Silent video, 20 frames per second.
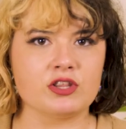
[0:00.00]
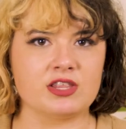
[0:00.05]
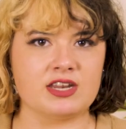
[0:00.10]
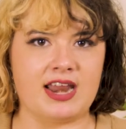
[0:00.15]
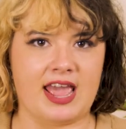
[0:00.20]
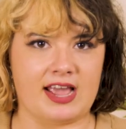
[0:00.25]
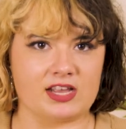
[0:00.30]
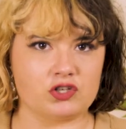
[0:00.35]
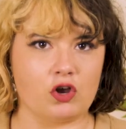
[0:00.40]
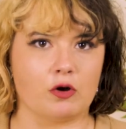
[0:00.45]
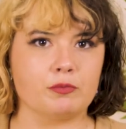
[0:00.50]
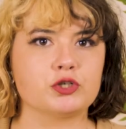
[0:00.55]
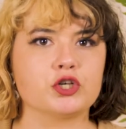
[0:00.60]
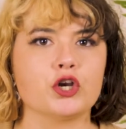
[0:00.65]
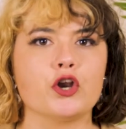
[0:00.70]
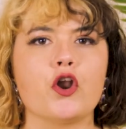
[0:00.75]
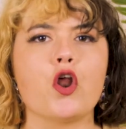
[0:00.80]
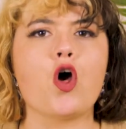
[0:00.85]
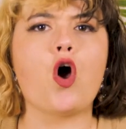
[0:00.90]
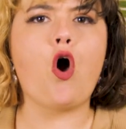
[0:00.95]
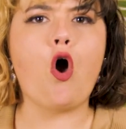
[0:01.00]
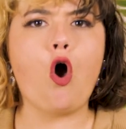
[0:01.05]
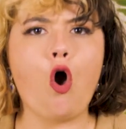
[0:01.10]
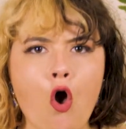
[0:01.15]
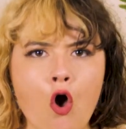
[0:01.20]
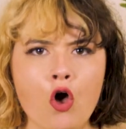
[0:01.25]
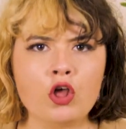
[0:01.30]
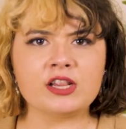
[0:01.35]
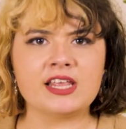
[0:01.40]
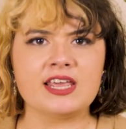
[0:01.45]
to the next option,
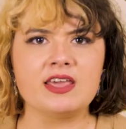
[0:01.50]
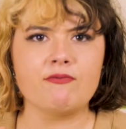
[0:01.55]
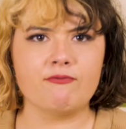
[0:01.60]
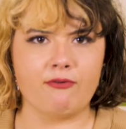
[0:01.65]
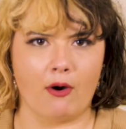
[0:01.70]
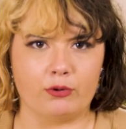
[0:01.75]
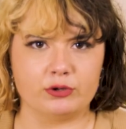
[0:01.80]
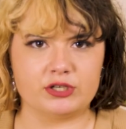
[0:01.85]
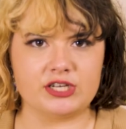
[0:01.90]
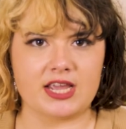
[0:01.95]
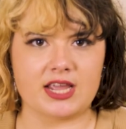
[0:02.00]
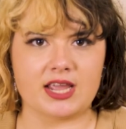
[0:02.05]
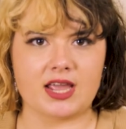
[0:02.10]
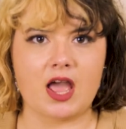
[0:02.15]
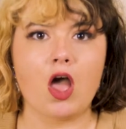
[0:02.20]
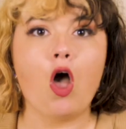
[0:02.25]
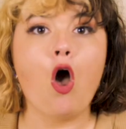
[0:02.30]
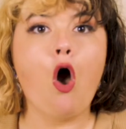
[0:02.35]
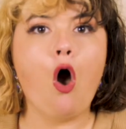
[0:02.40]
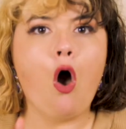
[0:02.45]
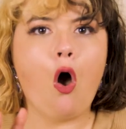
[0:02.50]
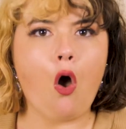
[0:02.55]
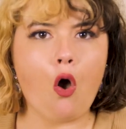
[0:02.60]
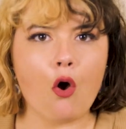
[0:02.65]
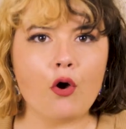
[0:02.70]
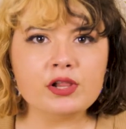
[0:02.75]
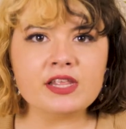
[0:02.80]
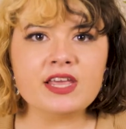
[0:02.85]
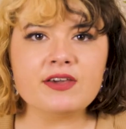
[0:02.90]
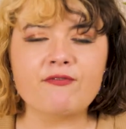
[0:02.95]
early voting.
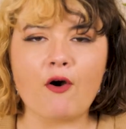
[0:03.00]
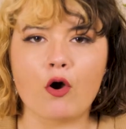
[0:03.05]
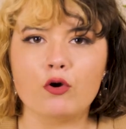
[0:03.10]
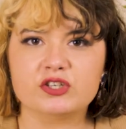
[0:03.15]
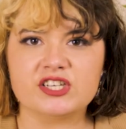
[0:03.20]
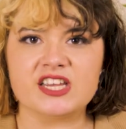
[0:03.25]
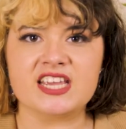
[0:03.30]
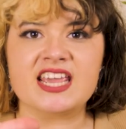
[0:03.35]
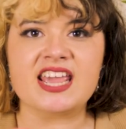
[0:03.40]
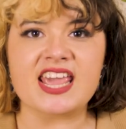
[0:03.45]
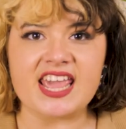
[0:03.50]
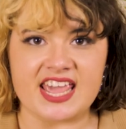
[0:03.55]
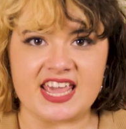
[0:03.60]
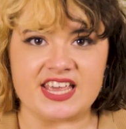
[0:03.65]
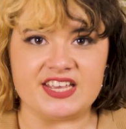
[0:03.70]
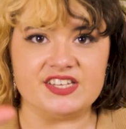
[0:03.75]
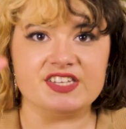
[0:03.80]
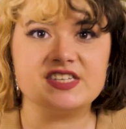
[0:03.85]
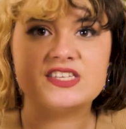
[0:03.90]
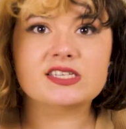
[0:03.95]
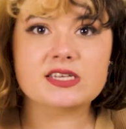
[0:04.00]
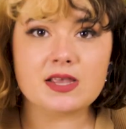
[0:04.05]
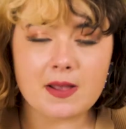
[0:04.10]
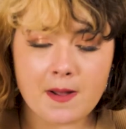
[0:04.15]
Early voting is